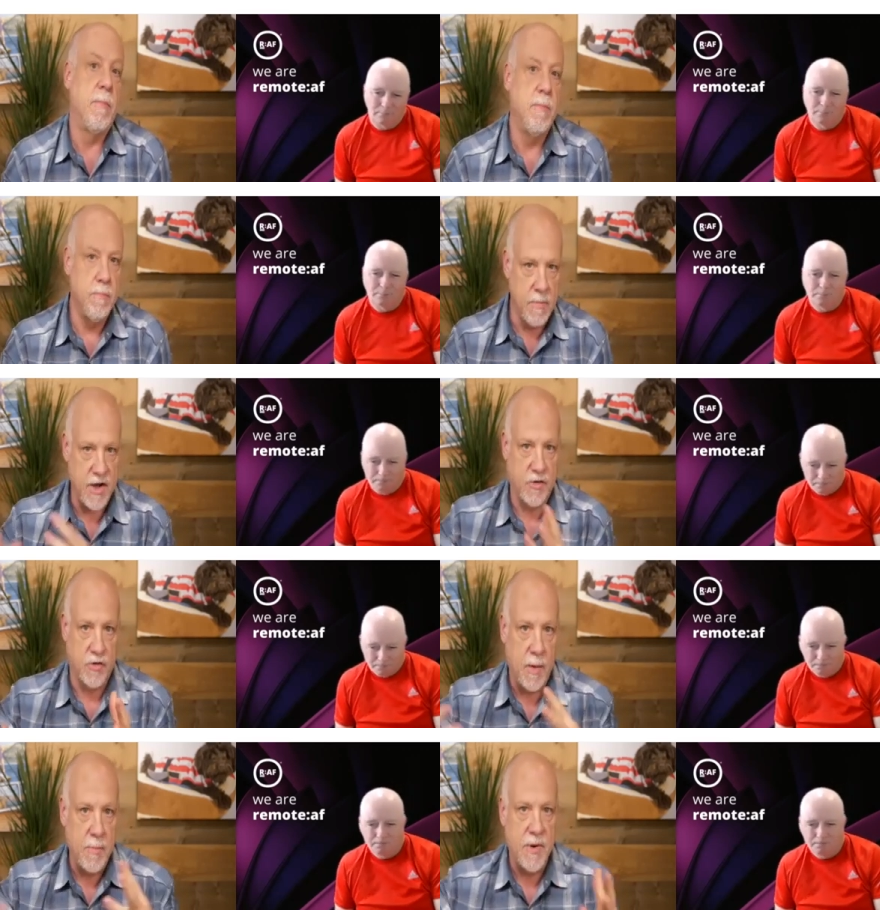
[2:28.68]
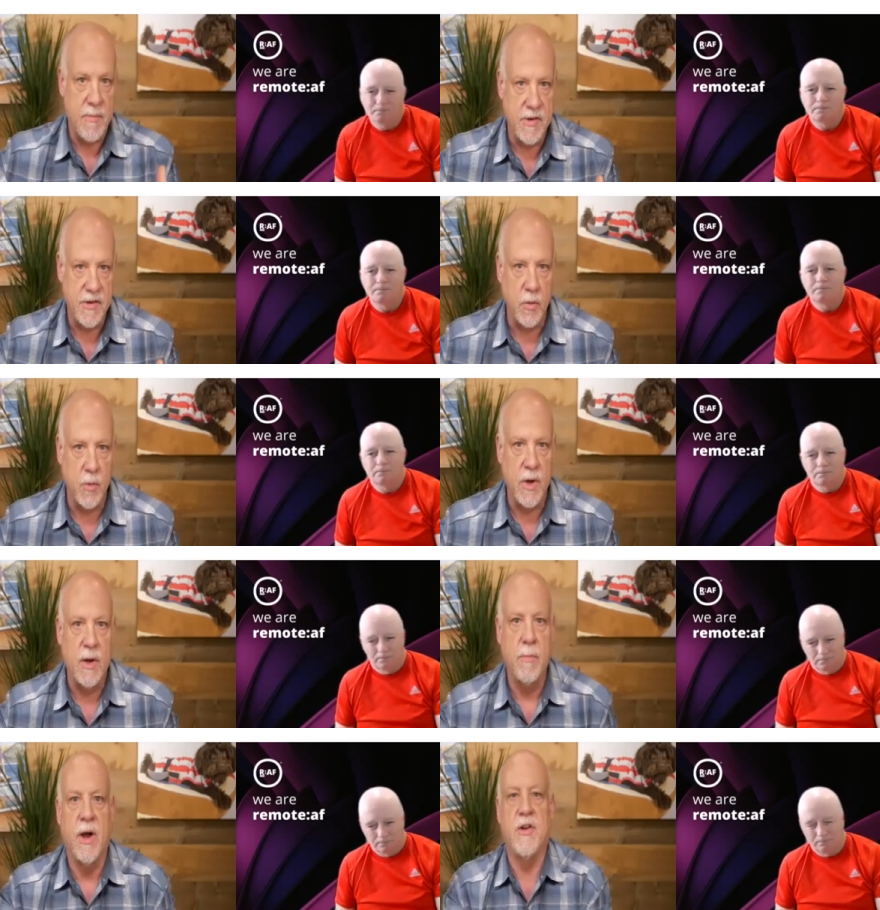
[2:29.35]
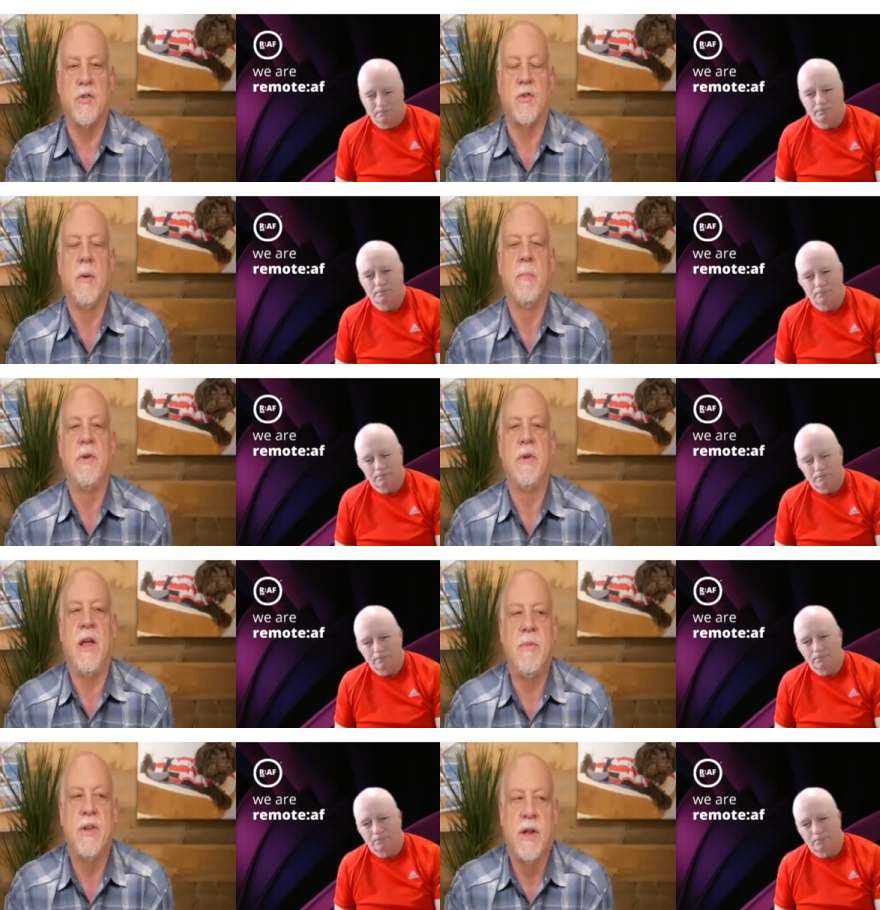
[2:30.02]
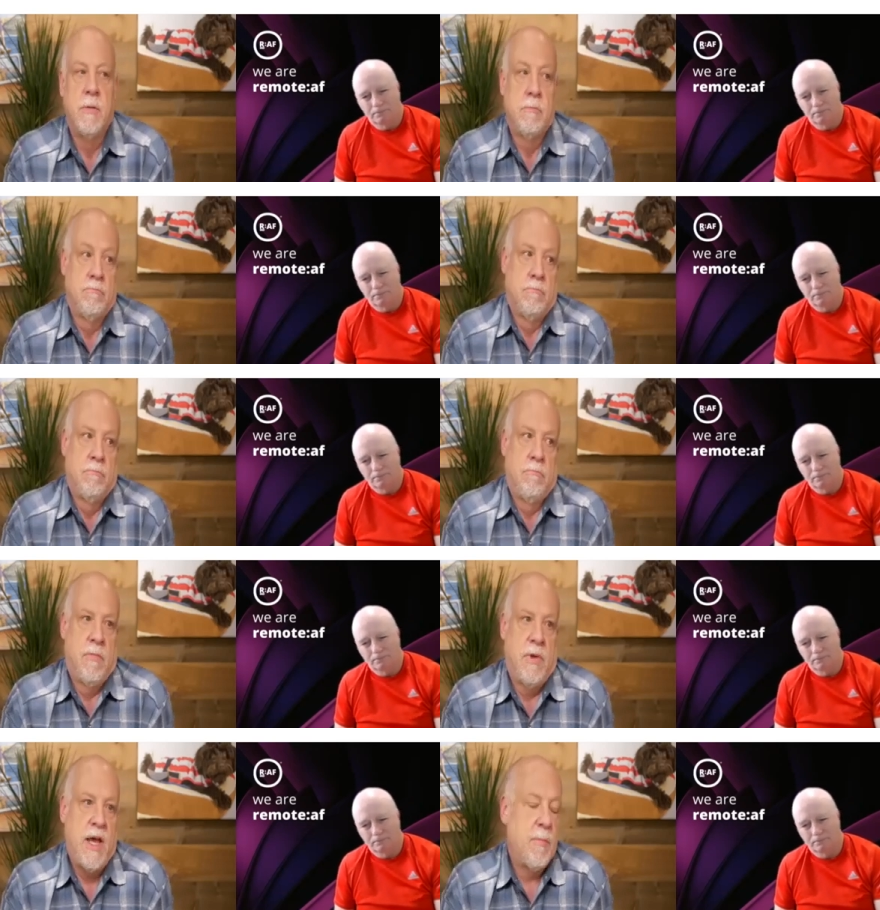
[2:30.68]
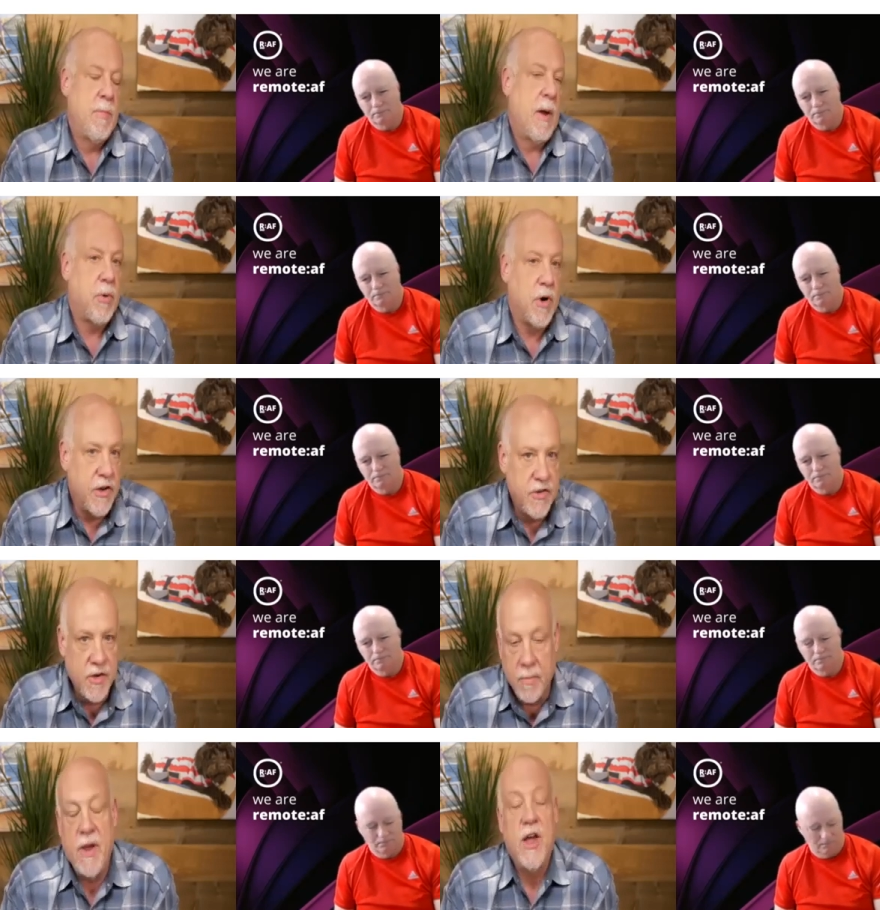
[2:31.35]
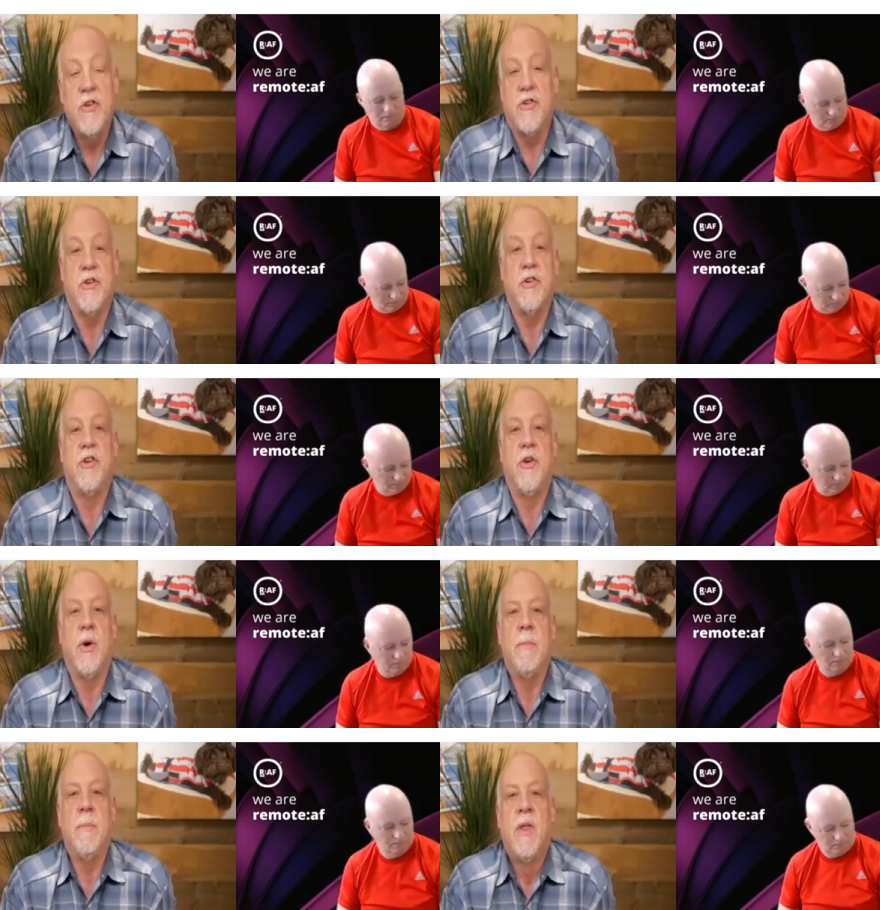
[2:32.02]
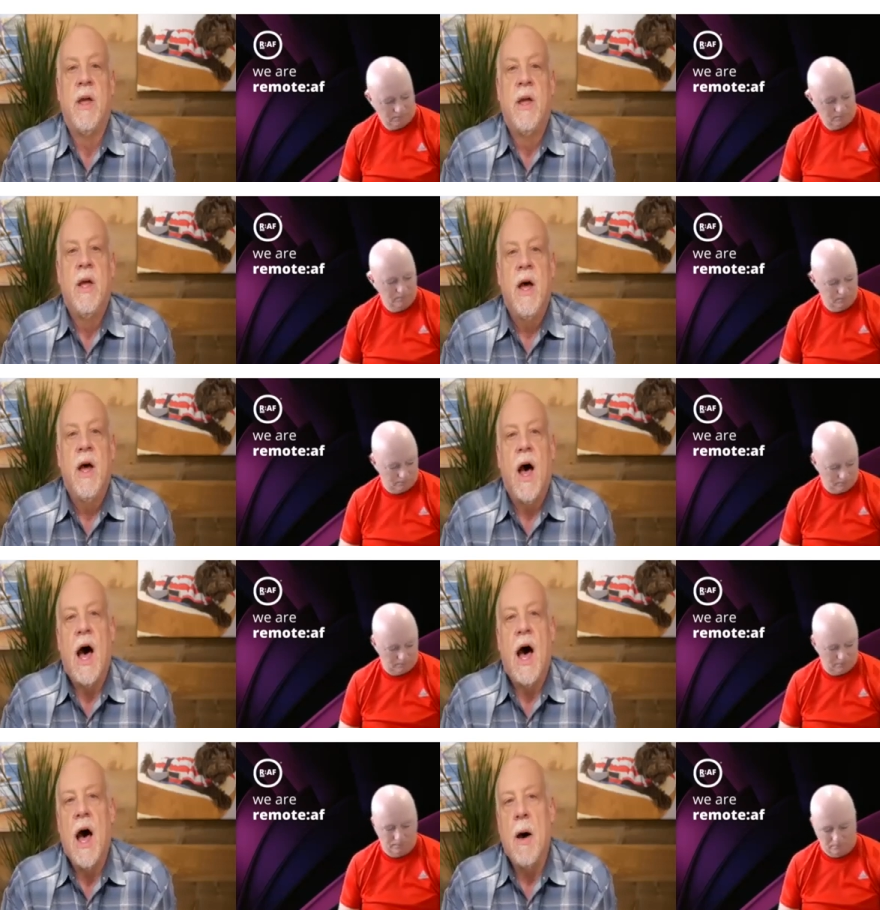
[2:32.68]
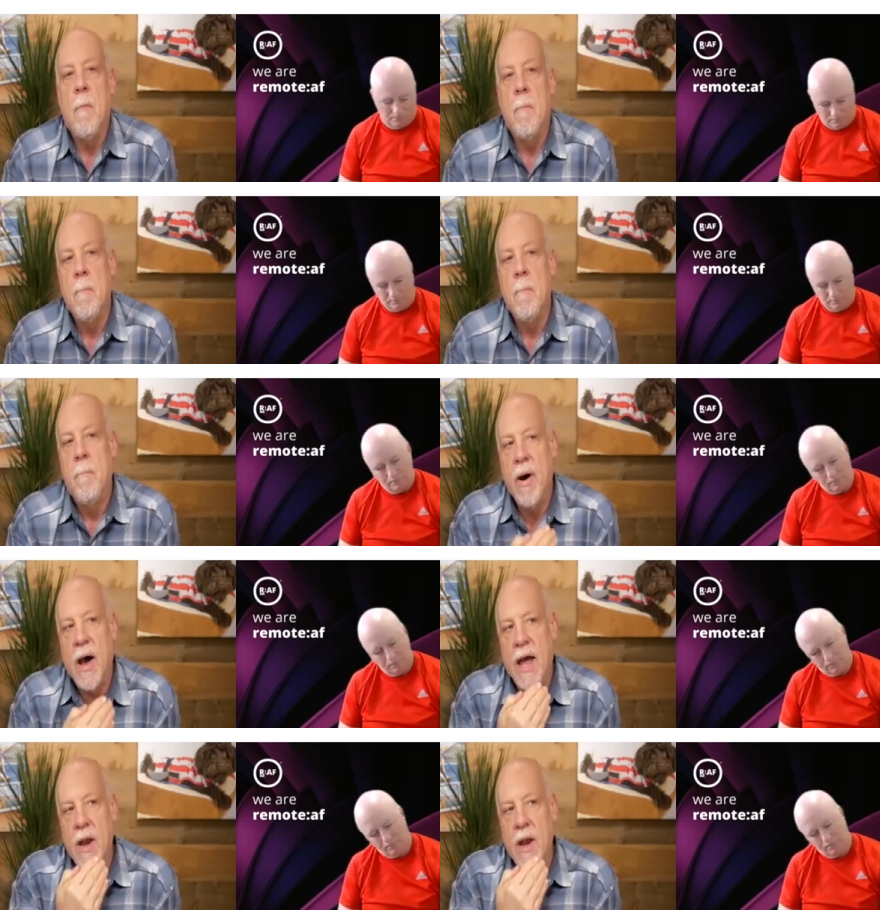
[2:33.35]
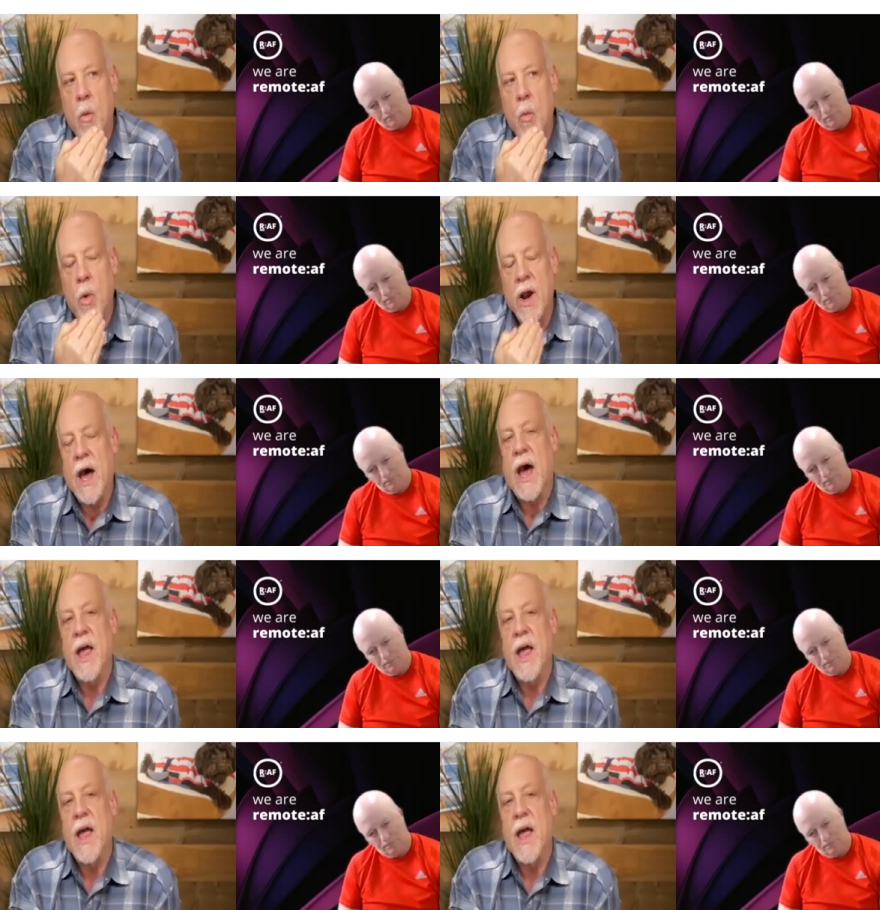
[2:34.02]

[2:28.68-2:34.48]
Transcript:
Speaker 1: my Scrum teams, to lead my Scrum teams. had my project managers do it. Um, but when I had